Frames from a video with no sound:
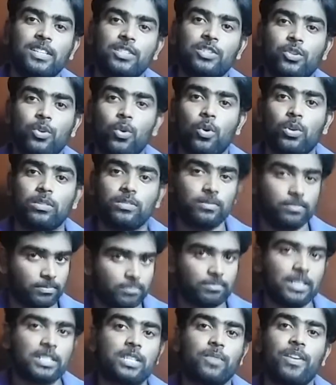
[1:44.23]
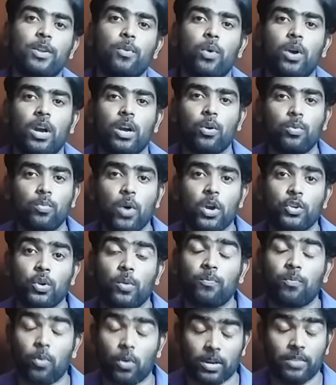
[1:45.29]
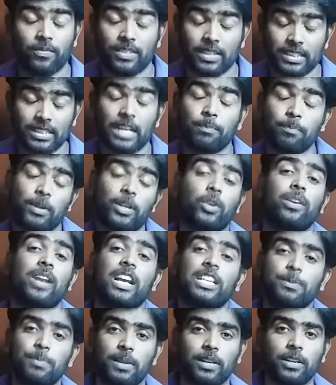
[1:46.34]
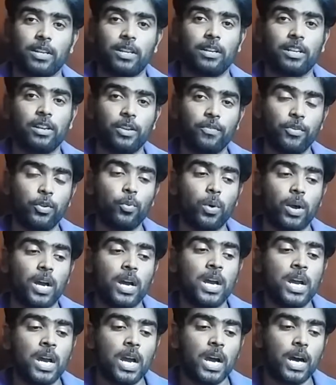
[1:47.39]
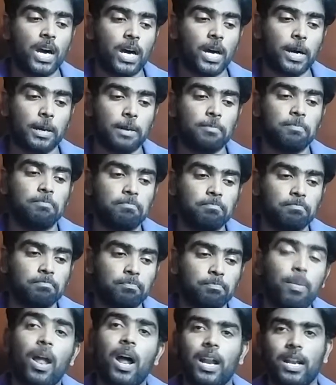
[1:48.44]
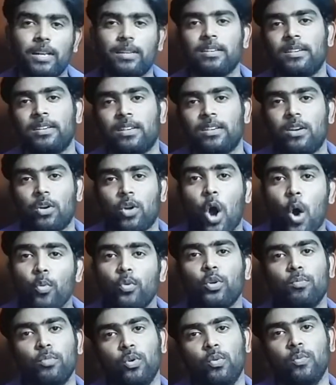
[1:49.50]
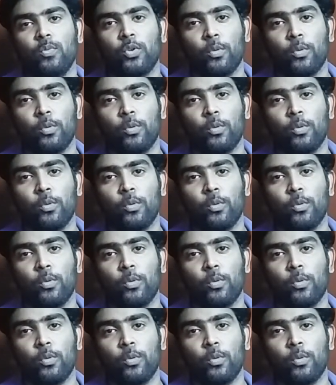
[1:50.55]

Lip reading: So it's a very good workshop for you in that particular aspect. It will give you a plan on how to move.